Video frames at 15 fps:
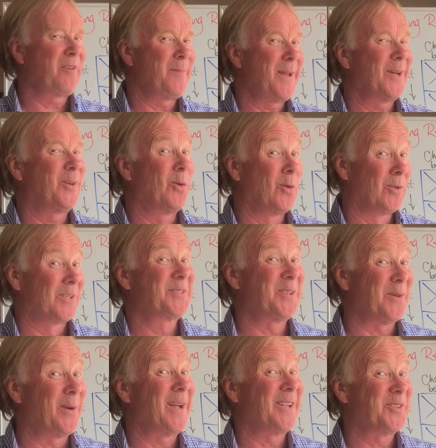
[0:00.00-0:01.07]
for me are
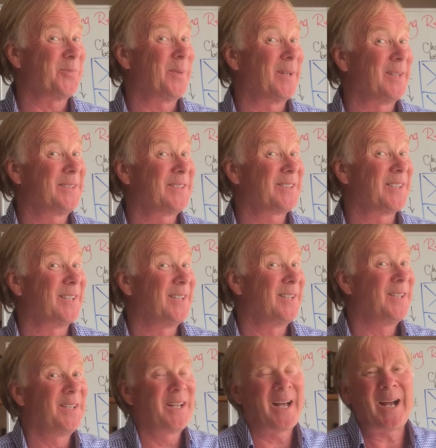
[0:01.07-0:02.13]
also experts,
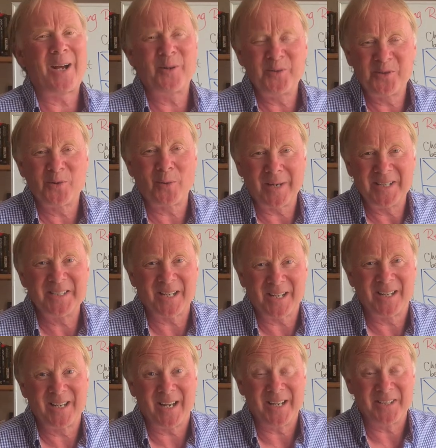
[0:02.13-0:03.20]
how do I
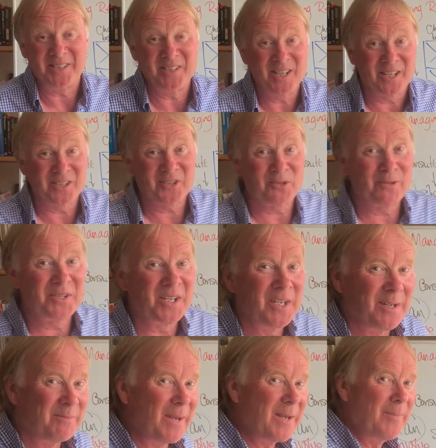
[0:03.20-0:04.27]
delegate? And the answer is,
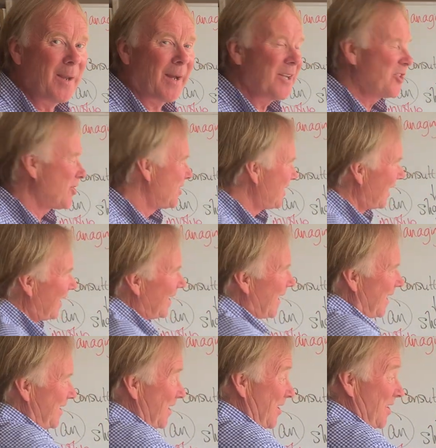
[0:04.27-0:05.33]
maybe I should
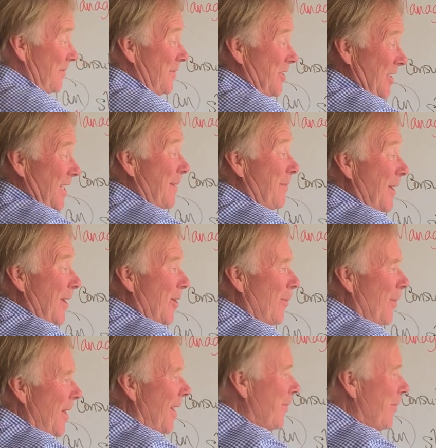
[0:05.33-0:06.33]
delegate it to them and just let them get on with